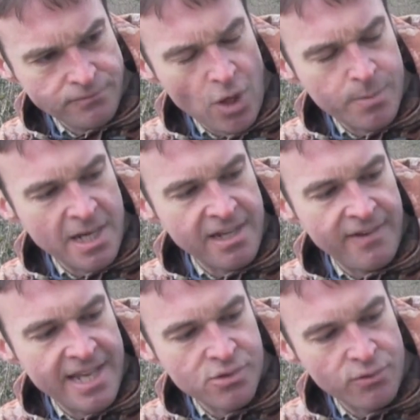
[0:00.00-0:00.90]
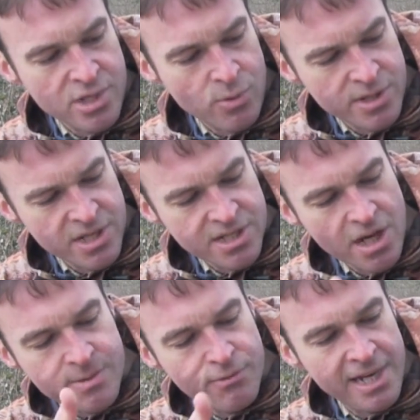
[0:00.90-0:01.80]
objective lens on this one, so the
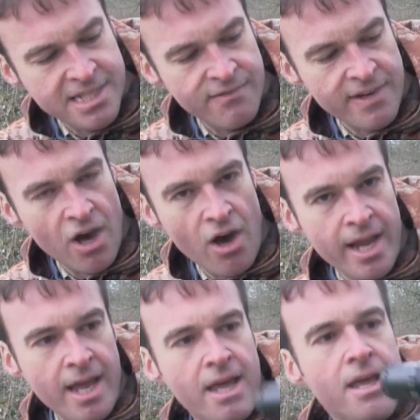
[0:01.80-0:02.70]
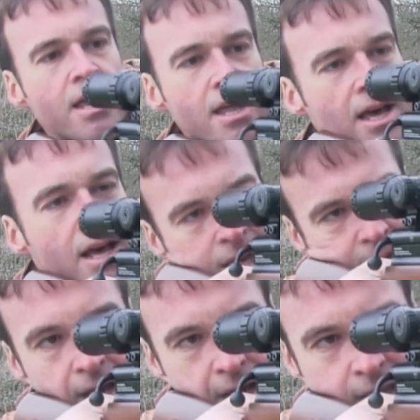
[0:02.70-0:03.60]
scope's relatively high
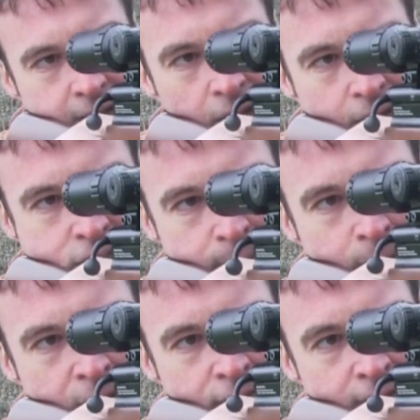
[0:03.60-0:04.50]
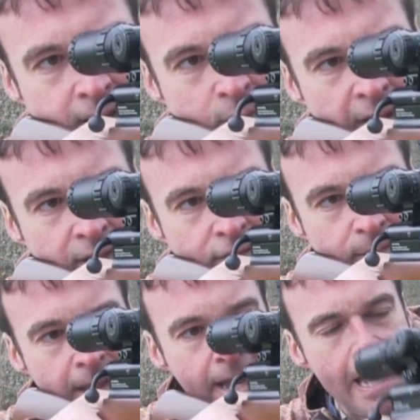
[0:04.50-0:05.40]
and it lines up perfectly well for
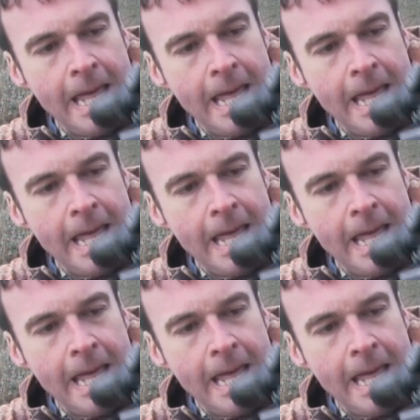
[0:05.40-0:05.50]
me.